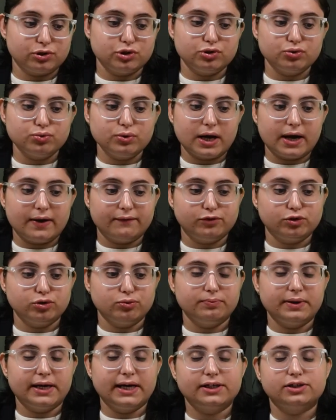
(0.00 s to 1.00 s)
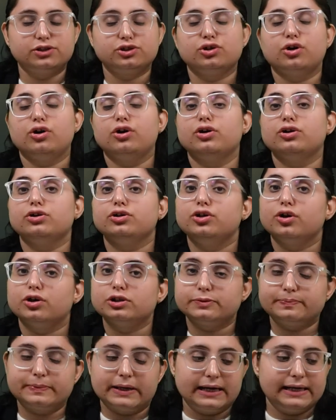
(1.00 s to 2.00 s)
So you have to make sure
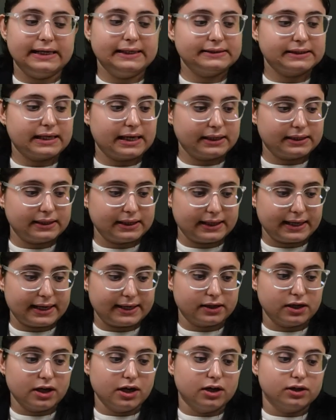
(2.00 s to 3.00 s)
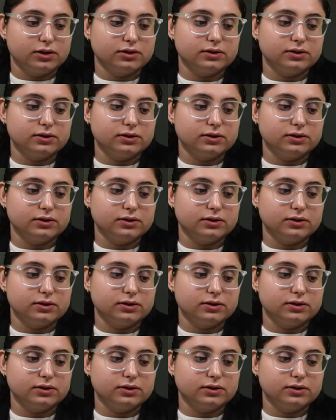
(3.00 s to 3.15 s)
your spellings are correct.